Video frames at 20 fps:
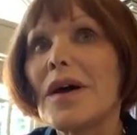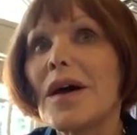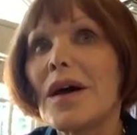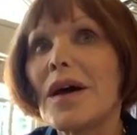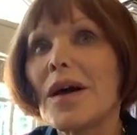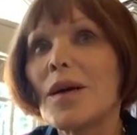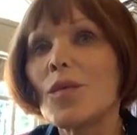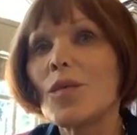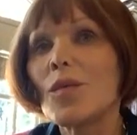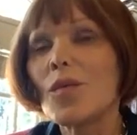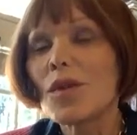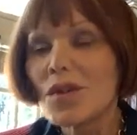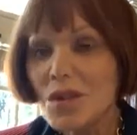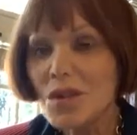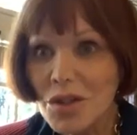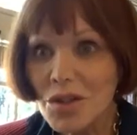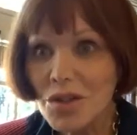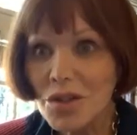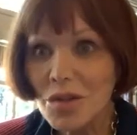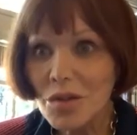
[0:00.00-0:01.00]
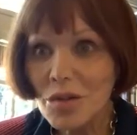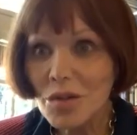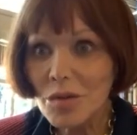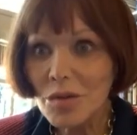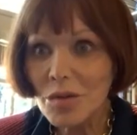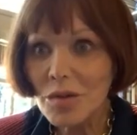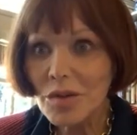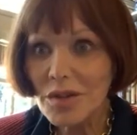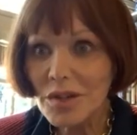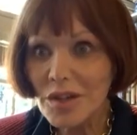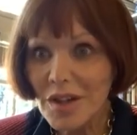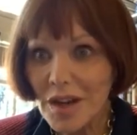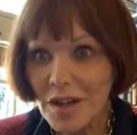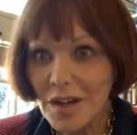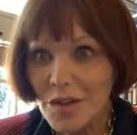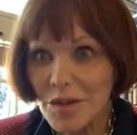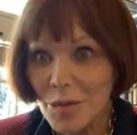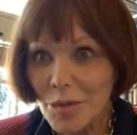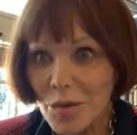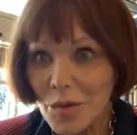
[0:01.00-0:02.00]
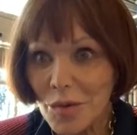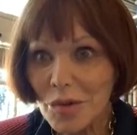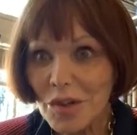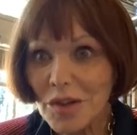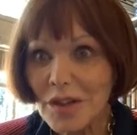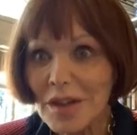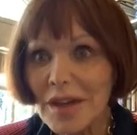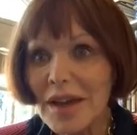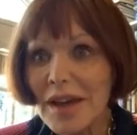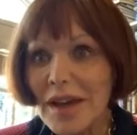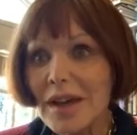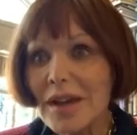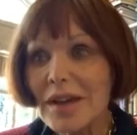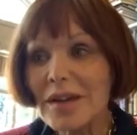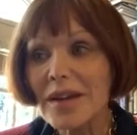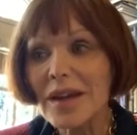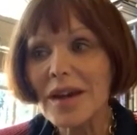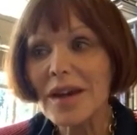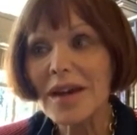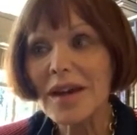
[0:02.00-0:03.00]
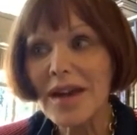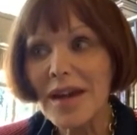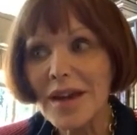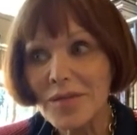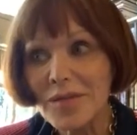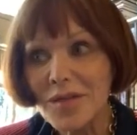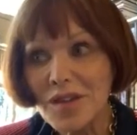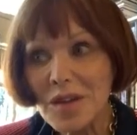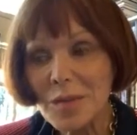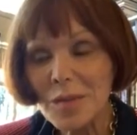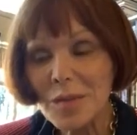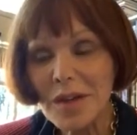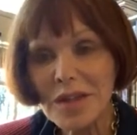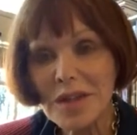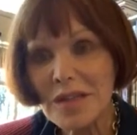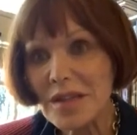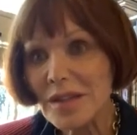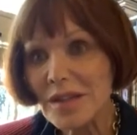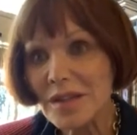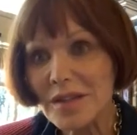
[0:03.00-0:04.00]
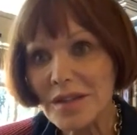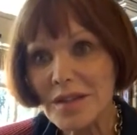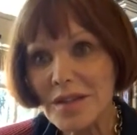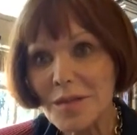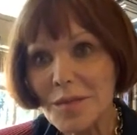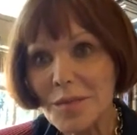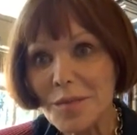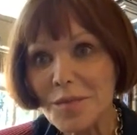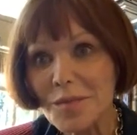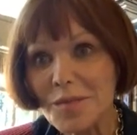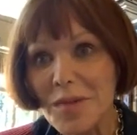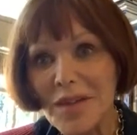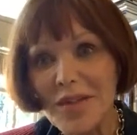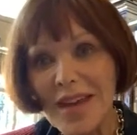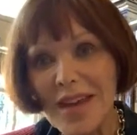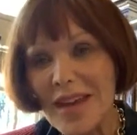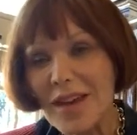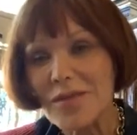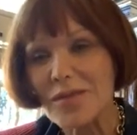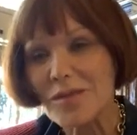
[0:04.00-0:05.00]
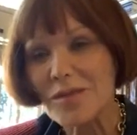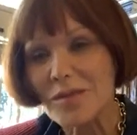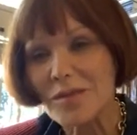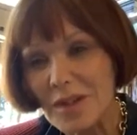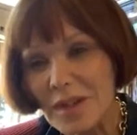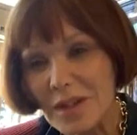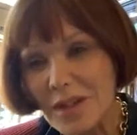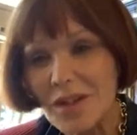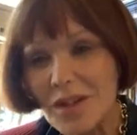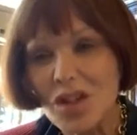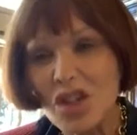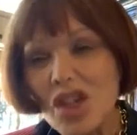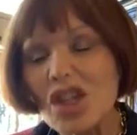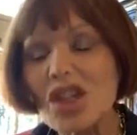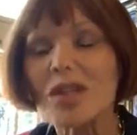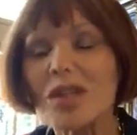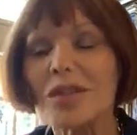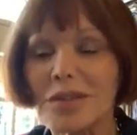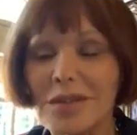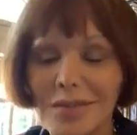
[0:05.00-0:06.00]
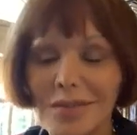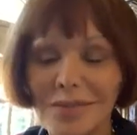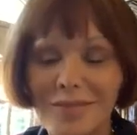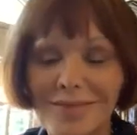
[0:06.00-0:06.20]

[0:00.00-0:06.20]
I want to do the next book, and I have some ideas, but they haven't really congealed.